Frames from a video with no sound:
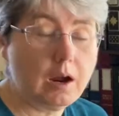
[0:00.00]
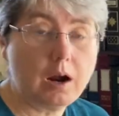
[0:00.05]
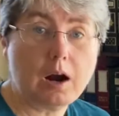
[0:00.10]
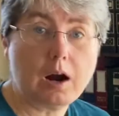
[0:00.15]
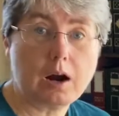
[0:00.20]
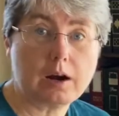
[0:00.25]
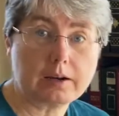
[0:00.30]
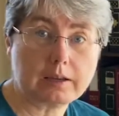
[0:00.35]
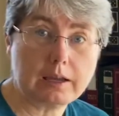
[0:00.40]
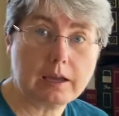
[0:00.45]

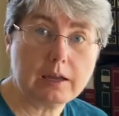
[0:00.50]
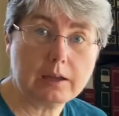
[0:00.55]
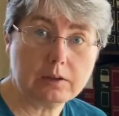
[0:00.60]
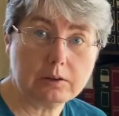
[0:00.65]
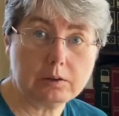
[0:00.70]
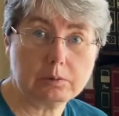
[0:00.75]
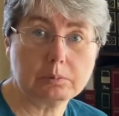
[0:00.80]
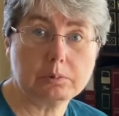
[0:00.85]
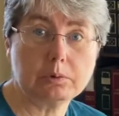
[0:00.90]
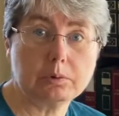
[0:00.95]
our
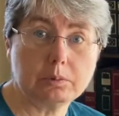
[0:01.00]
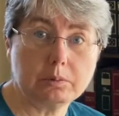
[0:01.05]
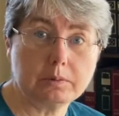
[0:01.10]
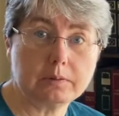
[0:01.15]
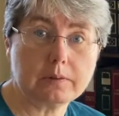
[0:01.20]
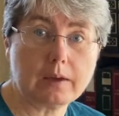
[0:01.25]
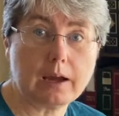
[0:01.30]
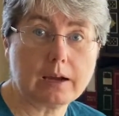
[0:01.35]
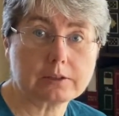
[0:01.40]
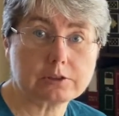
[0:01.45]
kangaroo is
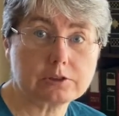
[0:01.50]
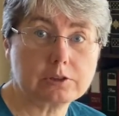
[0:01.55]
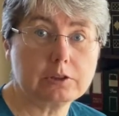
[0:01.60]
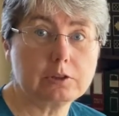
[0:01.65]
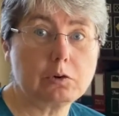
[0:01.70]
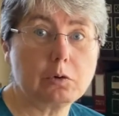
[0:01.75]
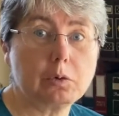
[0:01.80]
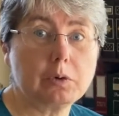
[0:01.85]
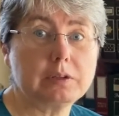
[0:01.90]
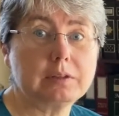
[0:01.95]
actually
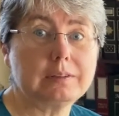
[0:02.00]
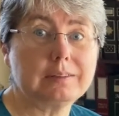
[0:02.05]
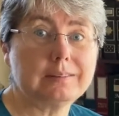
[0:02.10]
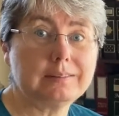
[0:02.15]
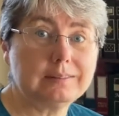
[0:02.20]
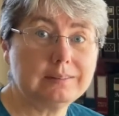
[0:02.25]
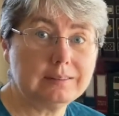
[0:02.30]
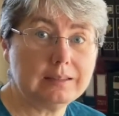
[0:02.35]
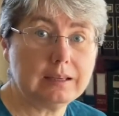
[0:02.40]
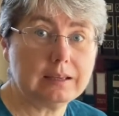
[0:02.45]
going to
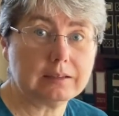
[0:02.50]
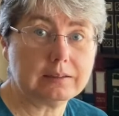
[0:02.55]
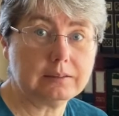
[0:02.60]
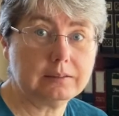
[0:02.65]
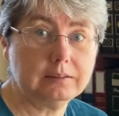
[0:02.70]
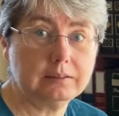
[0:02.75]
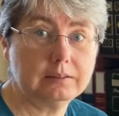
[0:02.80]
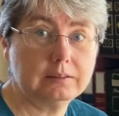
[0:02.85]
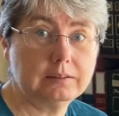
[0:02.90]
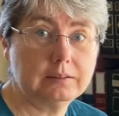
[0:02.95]
sit
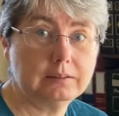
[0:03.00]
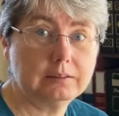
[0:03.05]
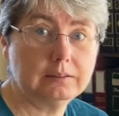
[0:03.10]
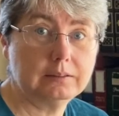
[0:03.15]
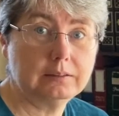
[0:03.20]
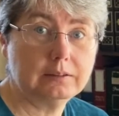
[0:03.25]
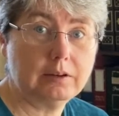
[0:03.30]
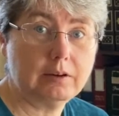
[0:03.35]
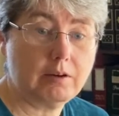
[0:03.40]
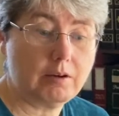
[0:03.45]

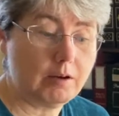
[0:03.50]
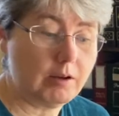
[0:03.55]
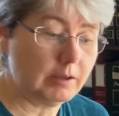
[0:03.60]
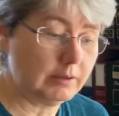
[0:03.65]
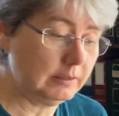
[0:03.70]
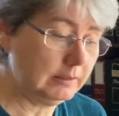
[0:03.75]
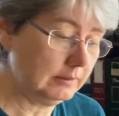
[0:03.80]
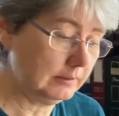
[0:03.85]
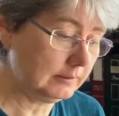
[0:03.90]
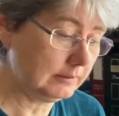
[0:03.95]
on
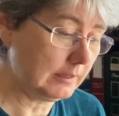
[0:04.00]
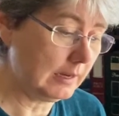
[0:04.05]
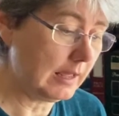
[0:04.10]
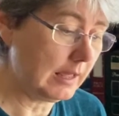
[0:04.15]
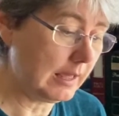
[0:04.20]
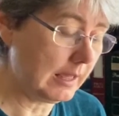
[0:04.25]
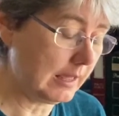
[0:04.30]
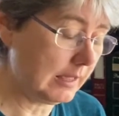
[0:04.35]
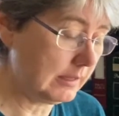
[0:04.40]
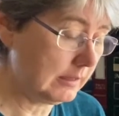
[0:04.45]
his
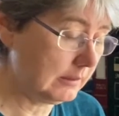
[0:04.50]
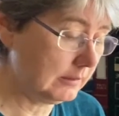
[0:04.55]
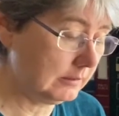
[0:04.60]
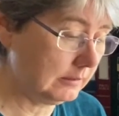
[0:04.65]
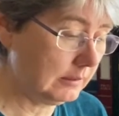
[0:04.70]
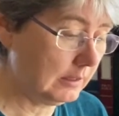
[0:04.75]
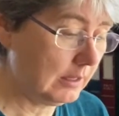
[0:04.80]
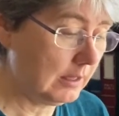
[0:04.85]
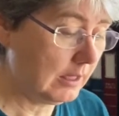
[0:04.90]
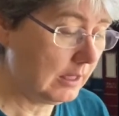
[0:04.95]
legs.
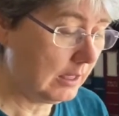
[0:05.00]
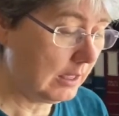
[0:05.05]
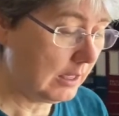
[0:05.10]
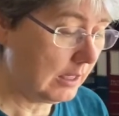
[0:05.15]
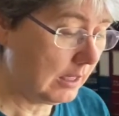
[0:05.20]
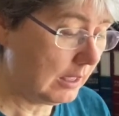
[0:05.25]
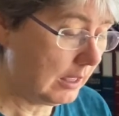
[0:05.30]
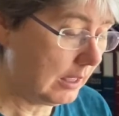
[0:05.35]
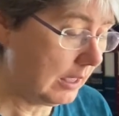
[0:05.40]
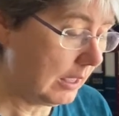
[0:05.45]

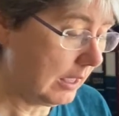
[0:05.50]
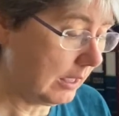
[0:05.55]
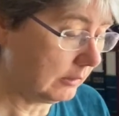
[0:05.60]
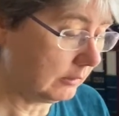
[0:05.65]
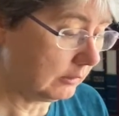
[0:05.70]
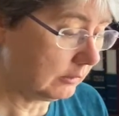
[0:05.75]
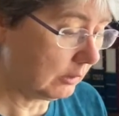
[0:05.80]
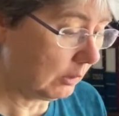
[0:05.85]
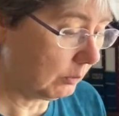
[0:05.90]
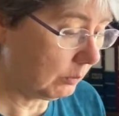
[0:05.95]
And
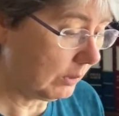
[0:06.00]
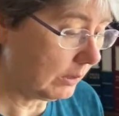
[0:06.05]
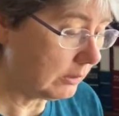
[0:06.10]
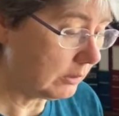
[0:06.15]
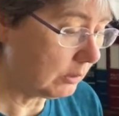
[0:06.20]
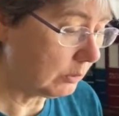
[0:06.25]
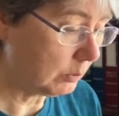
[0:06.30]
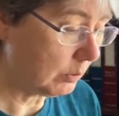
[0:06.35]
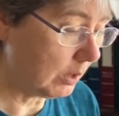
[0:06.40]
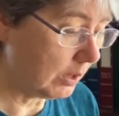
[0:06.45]
so what
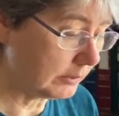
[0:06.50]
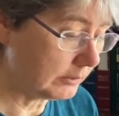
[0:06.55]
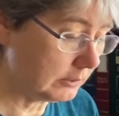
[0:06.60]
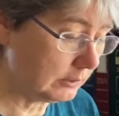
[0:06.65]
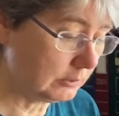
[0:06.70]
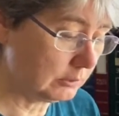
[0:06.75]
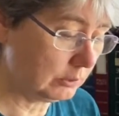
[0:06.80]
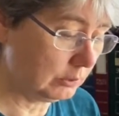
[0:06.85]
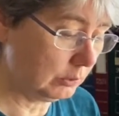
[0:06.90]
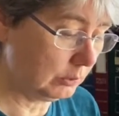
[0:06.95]
you want to
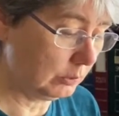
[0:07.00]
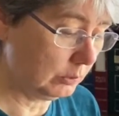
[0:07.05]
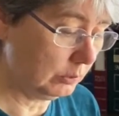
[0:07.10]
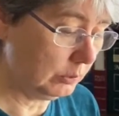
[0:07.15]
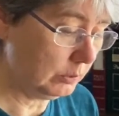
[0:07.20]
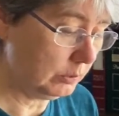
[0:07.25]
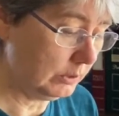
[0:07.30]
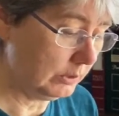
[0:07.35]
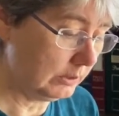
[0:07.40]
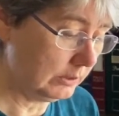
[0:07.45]

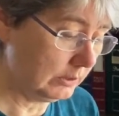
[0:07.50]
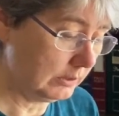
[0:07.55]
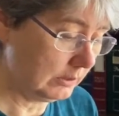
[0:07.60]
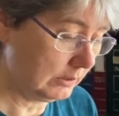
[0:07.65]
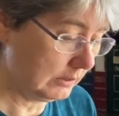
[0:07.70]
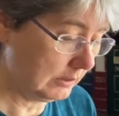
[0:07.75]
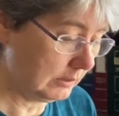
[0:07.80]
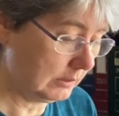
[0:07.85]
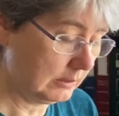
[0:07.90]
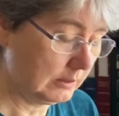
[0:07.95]
do
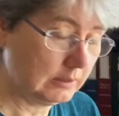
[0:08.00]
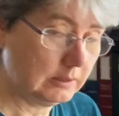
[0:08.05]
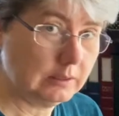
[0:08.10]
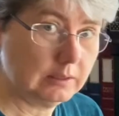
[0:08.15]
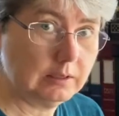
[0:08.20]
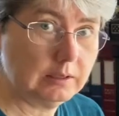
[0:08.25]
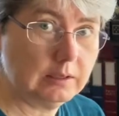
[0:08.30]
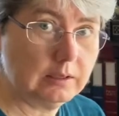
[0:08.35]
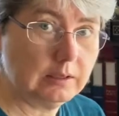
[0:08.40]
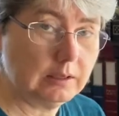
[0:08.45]

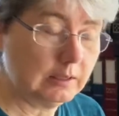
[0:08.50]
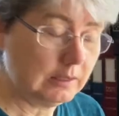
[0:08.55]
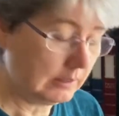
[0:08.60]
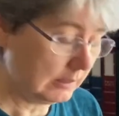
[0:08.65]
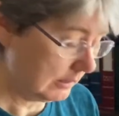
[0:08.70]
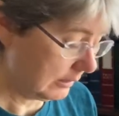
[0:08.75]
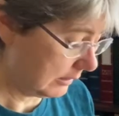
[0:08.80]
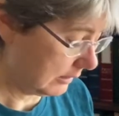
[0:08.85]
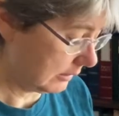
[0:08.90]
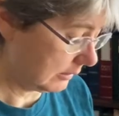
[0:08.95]

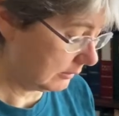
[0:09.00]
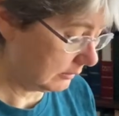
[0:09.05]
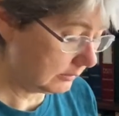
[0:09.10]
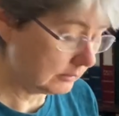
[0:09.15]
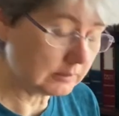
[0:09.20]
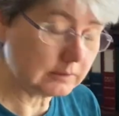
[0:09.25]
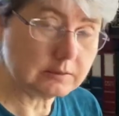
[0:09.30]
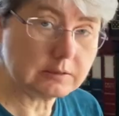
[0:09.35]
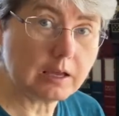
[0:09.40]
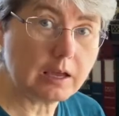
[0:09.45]
is
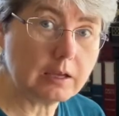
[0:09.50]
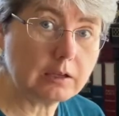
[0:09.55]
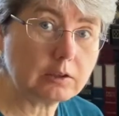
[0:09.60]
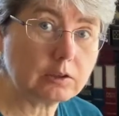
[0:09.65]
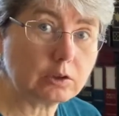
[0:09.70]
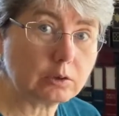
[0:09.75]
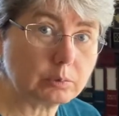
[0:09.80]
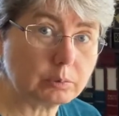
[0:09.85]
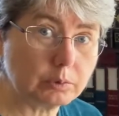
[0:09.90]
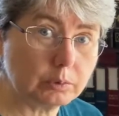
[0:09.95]
to take
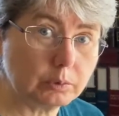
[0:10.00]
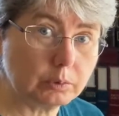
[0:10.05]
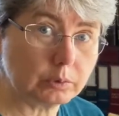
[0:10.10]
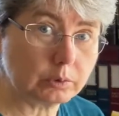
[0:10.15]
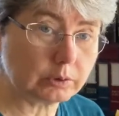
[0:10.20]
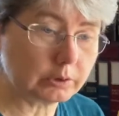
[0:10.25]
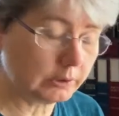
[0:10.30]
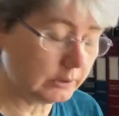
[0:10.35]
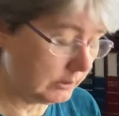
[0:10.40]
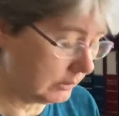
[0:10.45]
your
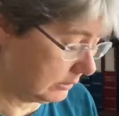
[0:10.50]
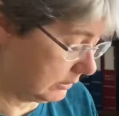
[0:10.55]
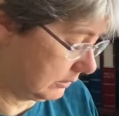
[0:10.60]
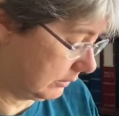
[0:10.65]
ruler